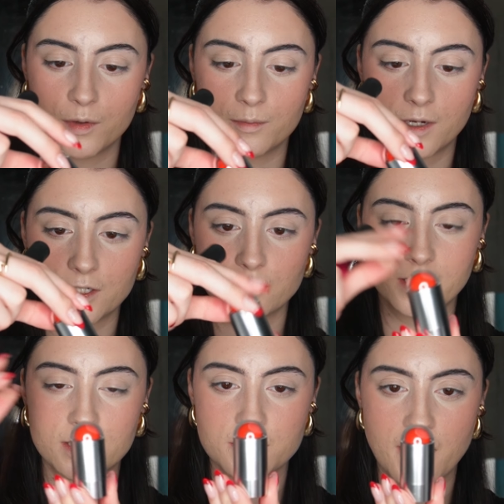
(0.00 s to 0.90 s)
I do
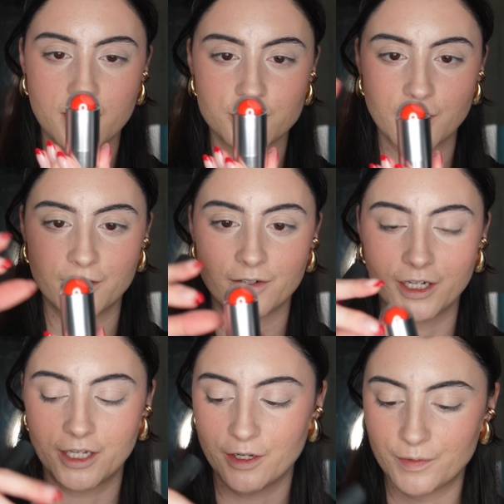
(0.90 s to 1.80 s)
like this packaging,
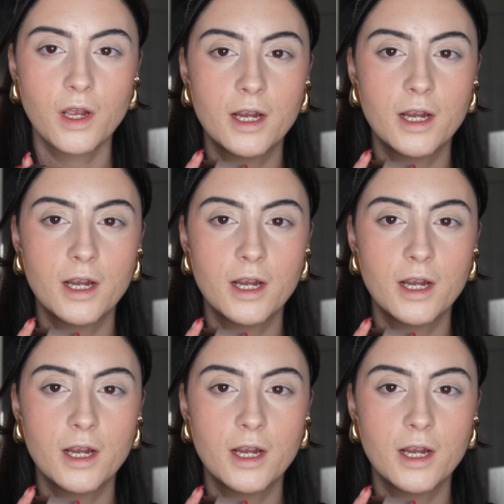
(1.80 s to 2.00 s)
very cute.